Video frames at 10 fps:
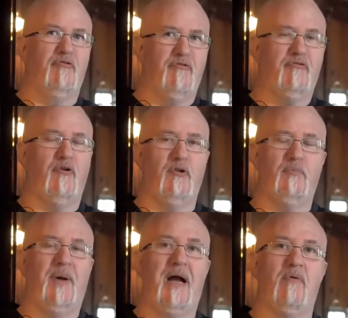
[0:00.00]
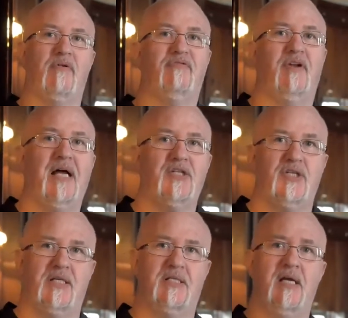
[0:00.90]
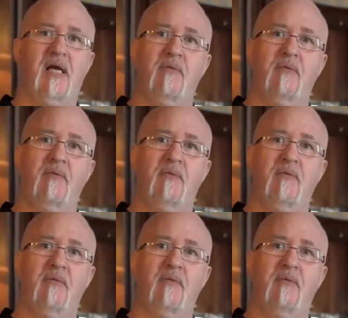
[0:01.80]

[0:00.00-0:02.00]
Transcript: full power flashes